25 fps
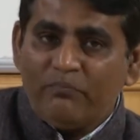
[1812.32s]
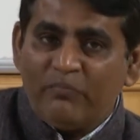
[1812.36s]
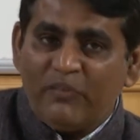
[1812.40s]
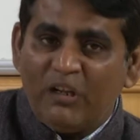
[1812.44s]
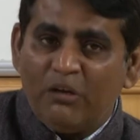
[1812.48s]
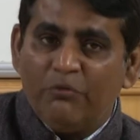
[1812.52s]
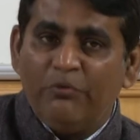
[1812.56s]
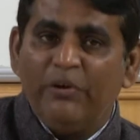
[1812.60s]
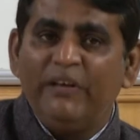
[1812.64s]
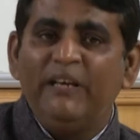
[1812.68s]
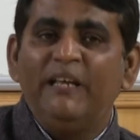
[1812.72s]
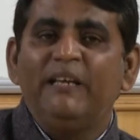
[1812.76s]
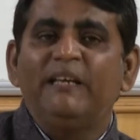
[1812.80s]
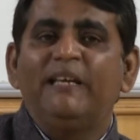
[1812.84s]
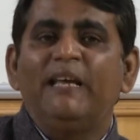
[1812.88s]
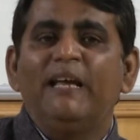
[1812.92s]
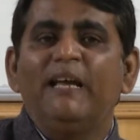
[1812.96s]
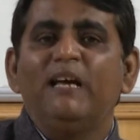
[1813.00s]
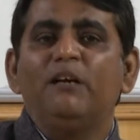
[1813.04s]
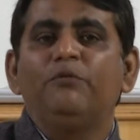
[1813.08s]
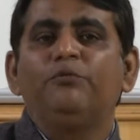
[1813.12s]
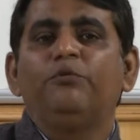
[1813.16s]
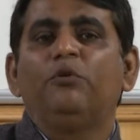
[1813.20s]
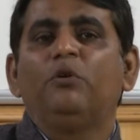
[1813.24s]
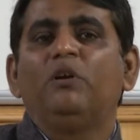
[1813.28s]
very
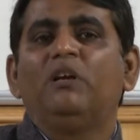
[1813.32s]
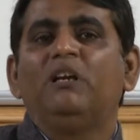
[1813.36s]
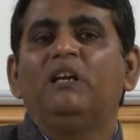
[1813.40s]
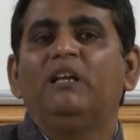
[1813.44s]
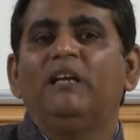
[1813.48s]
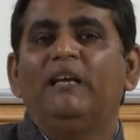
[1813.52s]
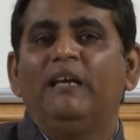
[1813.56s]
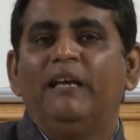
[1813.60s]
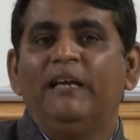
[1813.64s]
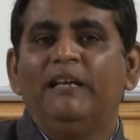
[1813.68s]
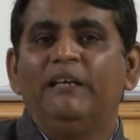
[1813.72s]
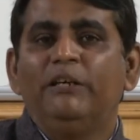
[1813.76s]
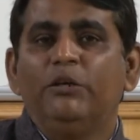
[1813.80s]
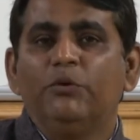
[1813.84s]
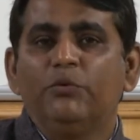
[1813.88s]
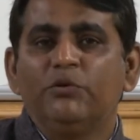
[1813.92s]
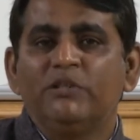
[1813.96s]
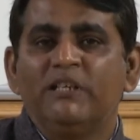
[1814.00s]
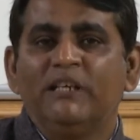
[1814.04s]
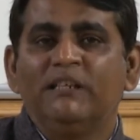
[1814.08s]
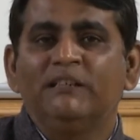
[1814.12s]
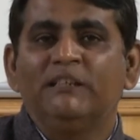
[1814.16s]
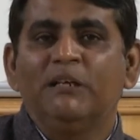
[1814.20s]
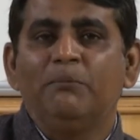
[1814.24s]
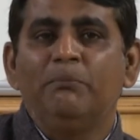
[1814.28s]
careful in
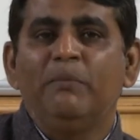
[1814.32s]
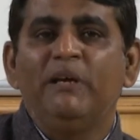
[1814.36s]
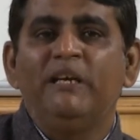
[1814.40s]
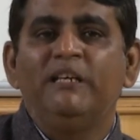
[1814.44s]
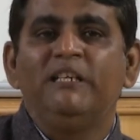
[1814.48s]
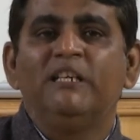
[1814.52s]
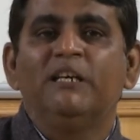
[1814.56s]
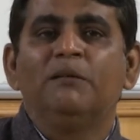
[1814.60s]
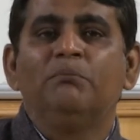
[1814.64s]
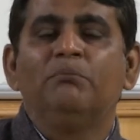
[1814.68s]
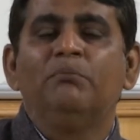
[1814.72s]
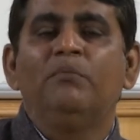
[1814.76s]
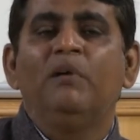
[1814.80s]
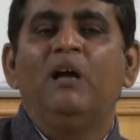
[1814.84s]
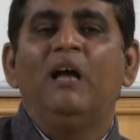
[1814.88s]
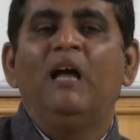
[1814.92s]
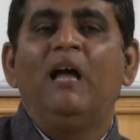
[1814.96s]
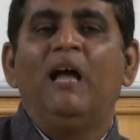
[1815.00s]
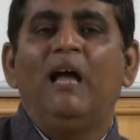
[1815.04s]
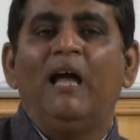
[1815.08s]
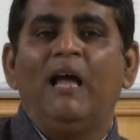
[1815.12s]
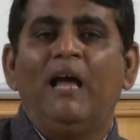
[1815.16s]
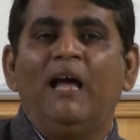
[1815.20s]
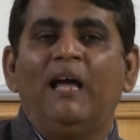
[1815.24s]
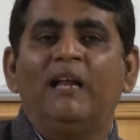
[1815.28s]
using the medium,
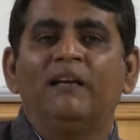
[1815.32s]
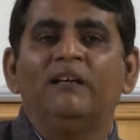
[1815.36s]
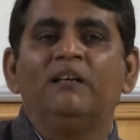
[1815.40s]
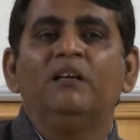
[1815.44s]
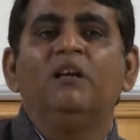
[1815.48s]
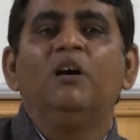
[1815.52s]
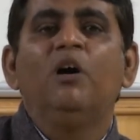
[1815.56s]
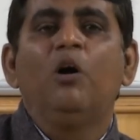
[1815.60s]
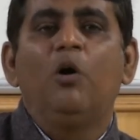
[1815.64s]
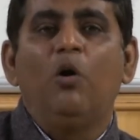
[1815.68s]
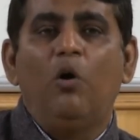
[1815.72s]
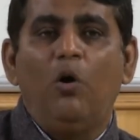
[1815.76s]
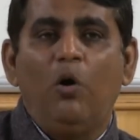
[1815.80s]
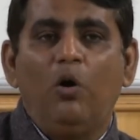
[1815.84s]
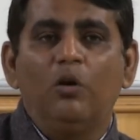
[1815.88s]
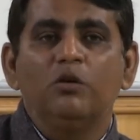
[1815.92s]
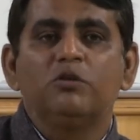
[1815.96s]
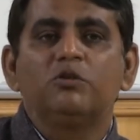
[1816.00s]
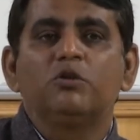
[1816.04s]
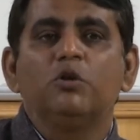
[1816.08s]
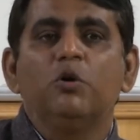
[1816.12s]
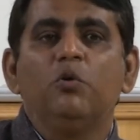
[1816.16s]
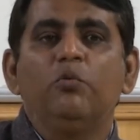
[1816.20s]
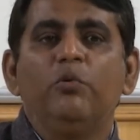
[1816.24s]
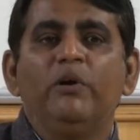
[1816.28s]
and
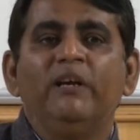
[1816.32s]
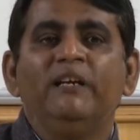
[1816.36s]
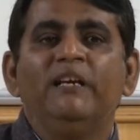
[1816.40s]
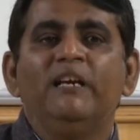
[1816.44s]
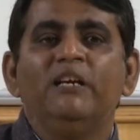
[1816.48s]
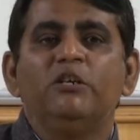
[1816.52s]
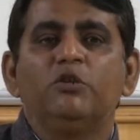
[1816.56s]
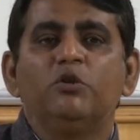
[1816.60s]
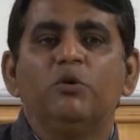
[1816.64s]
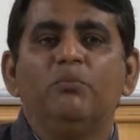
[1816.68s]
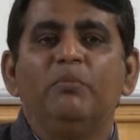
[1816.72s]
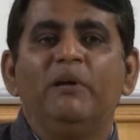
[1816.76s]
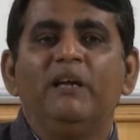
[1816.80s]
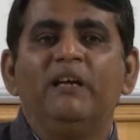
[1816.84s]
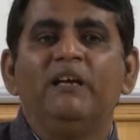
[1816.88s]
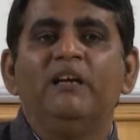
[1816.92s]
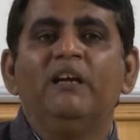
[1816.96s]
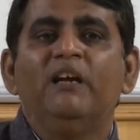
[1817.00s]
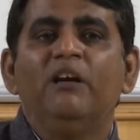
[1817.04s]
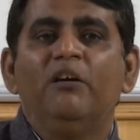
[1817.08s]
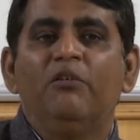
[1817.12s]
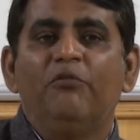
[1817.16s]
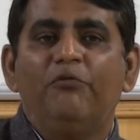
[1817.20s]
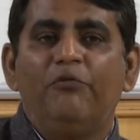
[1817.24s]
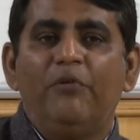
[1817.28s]
also we need to be
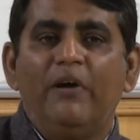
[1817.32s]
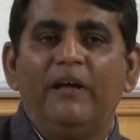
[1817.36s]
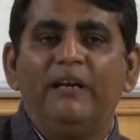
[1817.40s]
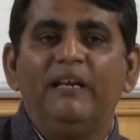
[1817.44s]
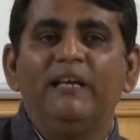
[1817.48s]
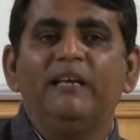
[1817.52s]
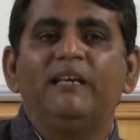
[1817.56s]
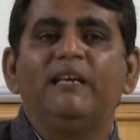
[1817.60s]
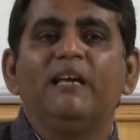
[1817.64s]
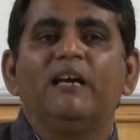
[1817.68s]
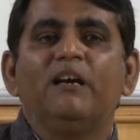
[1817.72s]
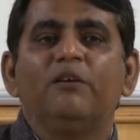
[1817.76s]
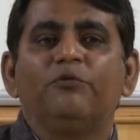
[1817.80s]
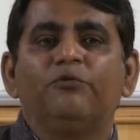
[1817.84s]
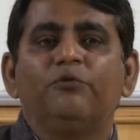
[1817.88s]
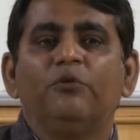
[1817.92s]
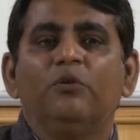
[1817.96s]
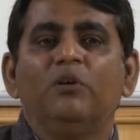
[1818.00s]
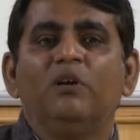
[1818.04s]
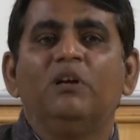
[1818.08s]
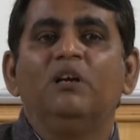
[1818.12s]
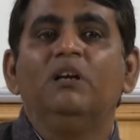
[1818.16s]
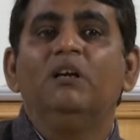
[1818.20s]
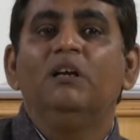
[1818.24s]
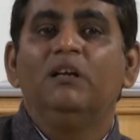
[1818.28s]
very
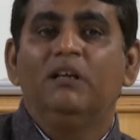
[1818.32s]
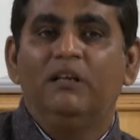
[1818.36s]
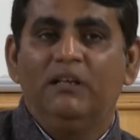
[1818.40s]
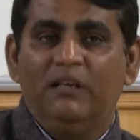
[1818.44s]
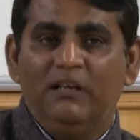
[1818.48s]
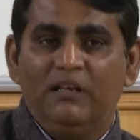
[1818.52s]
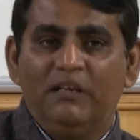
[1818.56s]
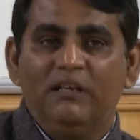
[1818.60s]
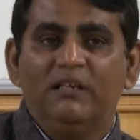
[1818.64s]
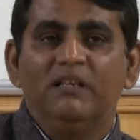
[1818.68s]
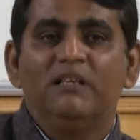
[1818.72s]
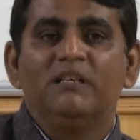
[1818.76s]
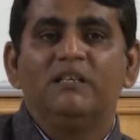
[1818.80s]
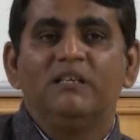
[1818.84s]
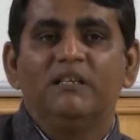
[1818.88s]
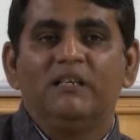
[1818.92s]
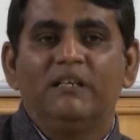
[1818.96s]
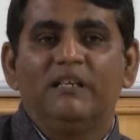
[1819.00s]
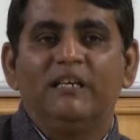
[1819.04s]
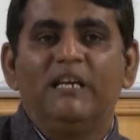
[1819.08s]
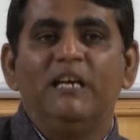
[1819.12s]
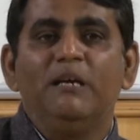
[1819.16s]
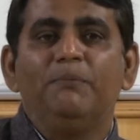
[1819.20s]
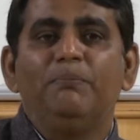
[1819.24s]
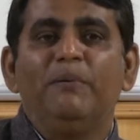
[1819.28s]
careful,
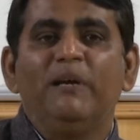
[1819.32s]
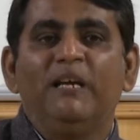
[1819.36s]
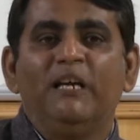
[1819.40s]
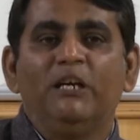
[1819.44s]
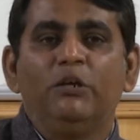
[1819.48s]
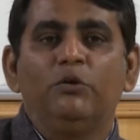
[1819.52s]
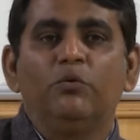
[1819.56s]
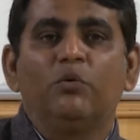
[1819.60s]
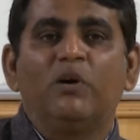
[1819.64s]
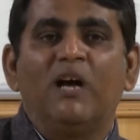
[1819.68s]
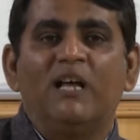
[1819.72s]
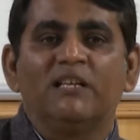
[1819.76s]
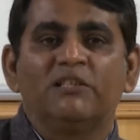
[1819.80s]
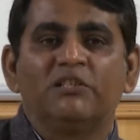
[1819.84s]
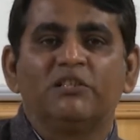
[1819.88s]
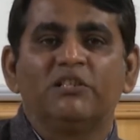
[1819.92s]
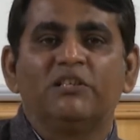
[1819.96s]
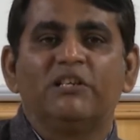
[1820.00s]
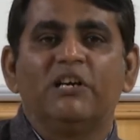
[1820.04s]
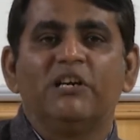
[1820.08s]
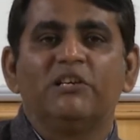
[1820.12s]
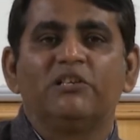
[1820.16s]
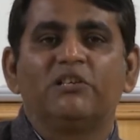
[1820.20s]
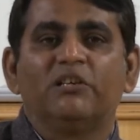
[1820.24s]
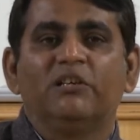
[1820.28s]
keeping into
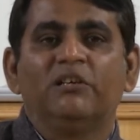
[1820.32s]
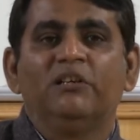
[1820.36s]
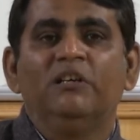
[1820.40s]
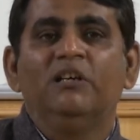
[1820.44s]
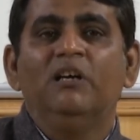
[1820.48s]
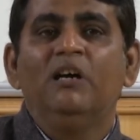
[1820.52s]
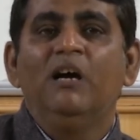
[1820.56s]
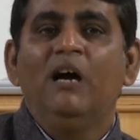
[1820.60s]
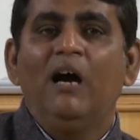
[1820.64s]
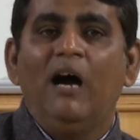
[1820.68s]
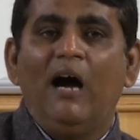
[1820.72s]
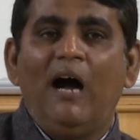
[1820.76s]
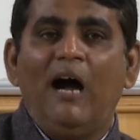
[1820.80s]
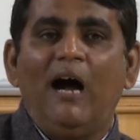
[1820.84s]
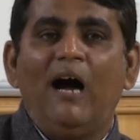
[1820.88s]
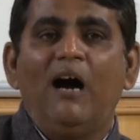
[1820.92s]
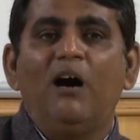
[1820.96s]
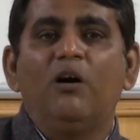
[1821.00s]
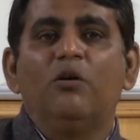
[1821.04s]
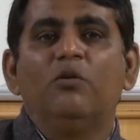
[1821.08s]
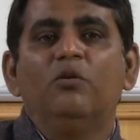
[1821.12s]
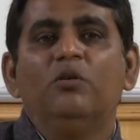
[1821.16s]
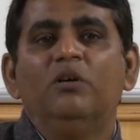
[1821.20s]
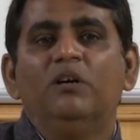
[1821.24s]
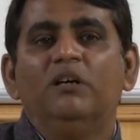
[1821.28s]
consideration
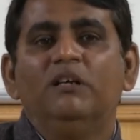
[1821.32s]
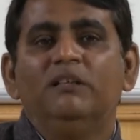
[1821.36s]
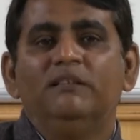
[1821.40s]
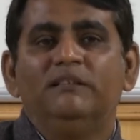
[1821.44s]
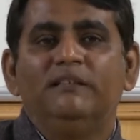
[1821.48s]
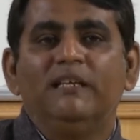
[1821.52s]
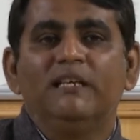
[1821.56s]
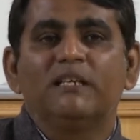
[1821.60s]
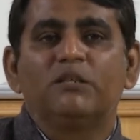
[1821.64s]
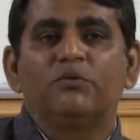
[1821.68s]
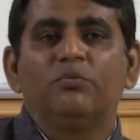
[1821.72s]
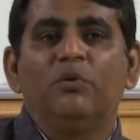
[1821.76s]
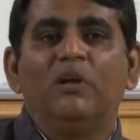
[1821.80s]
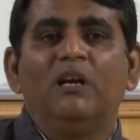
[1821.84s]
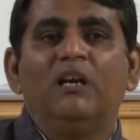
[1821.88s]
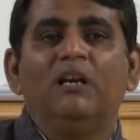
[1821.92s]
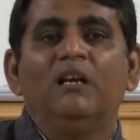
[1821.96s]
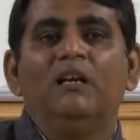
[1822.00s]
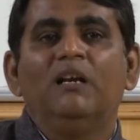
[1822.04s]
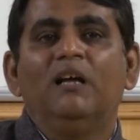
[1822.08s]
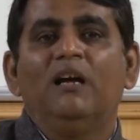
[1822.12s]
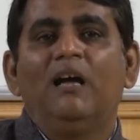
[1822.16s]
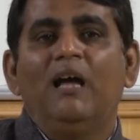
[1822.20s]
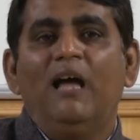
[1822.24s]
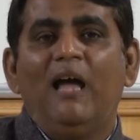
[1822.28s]
how this will
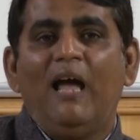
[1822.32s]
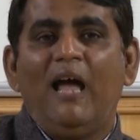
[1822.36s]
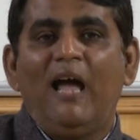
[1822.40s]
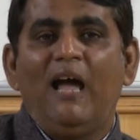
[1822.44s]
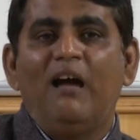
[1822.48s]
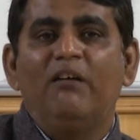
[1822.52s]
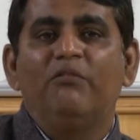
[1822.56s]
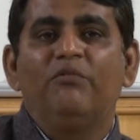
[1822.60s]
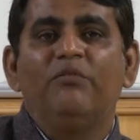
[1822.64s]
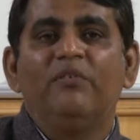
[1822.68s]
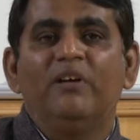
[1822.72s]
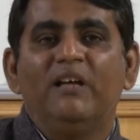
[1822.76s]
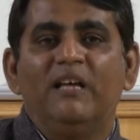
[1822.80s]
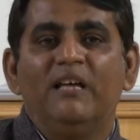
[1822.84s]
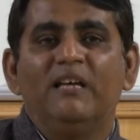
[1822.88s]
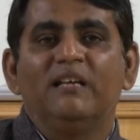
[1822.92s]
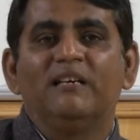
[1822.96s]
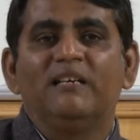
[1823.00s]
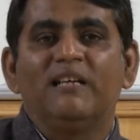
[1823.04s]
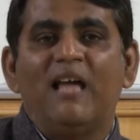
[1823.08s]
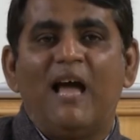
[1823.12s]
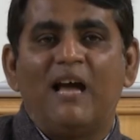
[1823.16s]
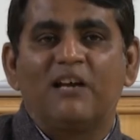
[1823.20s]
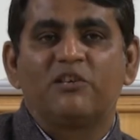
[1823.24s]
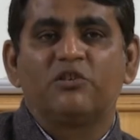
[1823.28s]
have a
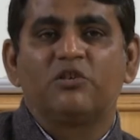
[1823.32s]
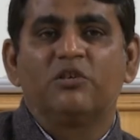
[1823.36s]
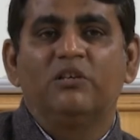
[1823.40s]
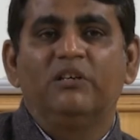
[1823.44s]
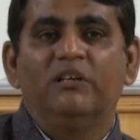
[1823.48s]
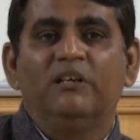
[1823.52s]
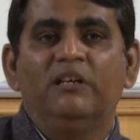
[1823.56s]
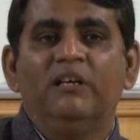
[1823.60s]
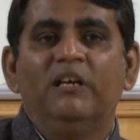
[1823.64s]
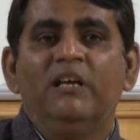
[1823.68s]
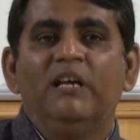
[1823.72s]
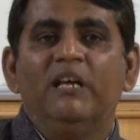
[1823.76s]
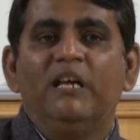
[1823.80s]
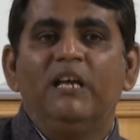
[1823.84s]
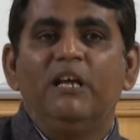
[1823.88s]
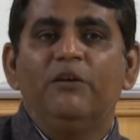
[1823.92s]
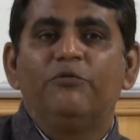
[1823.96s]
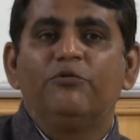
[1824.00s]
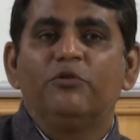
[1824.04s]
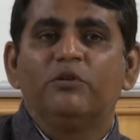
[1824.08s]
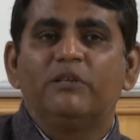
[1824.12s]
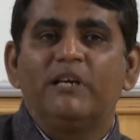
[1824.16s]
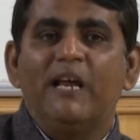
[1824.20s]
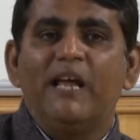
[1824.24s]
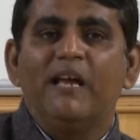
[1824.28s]
reaction. If
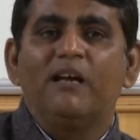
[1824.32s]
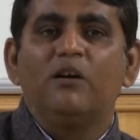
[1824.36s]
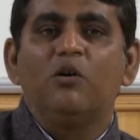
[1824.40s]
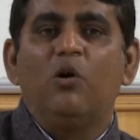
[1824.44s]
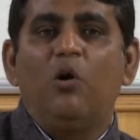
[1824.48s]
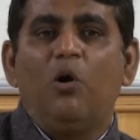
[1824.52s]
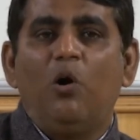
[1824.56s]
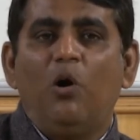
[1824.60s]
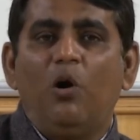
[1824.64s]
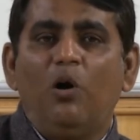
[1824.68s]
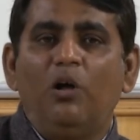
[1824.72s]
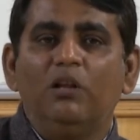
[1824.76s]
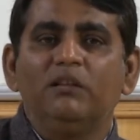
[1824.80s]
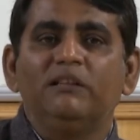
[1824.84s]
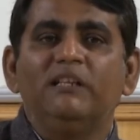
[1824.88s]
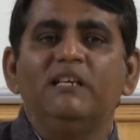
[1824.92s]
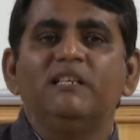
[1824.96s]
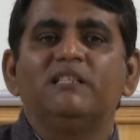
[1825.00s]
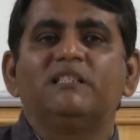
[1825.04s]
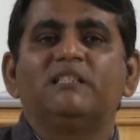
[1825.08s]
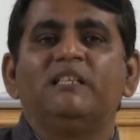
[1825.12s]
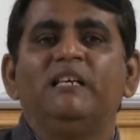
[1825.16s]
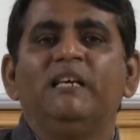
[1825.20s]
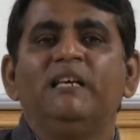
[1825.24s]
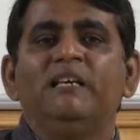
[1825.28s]
you take all these
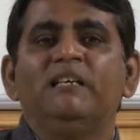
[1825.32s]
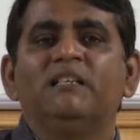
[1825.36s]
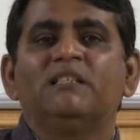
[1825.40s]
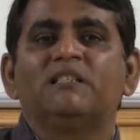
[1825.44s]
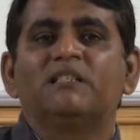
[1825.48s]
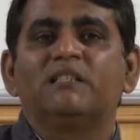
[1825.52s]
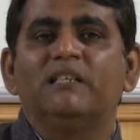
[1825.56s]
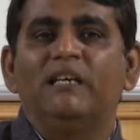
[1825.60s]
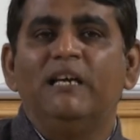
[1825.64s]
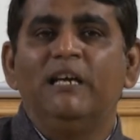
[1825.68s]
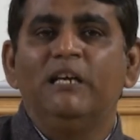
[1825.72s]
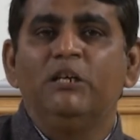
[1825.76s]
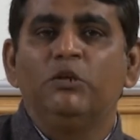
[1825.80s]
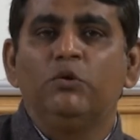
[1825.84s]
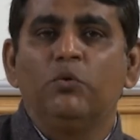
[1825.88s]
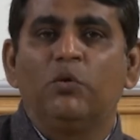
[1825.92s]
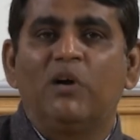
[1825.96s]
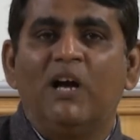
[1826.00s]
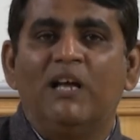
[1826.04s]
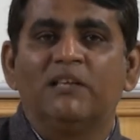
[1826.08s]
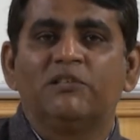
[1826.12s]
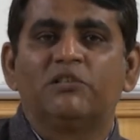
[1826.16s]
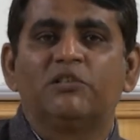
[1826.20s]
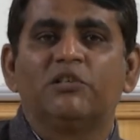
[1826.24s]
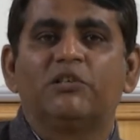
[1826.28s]
things into
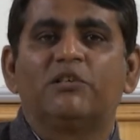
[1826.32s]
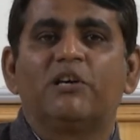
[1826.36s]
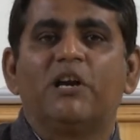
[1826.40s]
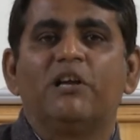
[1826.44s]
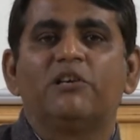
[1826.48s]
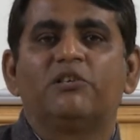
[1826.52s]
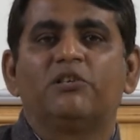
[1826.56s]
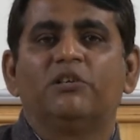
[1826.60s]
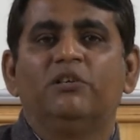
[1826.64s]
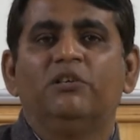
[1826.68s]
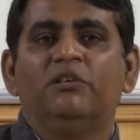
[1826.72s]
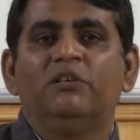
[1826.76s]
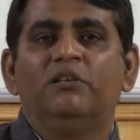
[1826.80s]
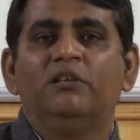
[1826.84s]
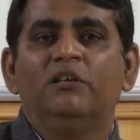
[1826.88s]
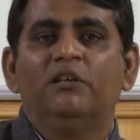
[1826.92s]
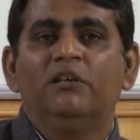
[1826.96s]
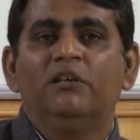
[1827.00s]
consideration,